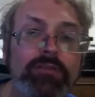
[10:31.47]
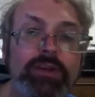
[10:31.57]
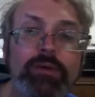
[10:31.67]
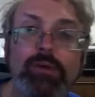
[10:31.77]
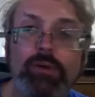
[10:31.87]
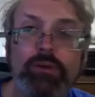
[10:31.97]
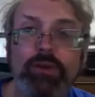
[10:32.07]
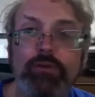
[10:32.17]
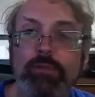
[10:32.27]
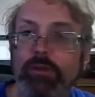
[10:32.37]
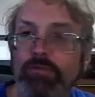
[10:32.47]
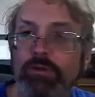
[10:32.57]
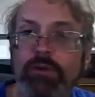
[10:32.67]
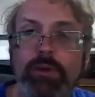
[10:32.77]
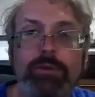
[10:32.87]
I do a horizontal split, for
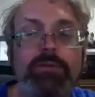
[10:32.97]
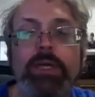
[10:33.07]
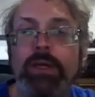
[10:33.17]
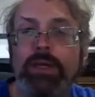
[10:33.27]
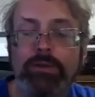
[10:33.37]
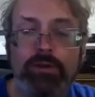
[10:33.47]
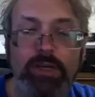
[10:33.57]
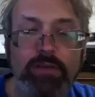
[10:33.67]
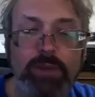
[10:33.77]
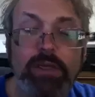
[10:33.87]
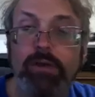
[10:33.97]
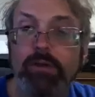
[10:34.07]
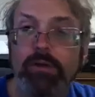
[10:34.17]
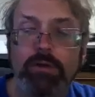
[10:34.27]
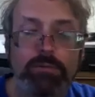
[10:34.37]
example, it's going to give me
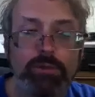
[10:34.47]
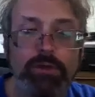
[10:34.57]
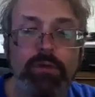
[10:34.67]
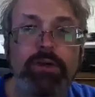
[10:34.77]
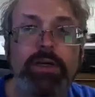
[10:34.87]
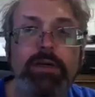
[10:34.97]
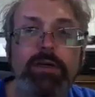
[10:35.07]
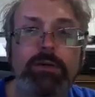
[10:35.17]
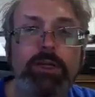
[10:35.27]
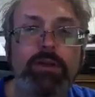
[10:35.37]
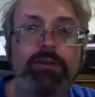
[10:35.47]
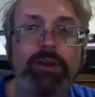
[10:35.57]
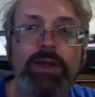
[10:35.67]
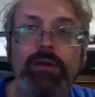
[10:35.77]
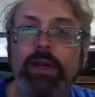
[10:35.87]
another window over here. I'm going to close it
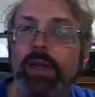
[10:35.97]
out.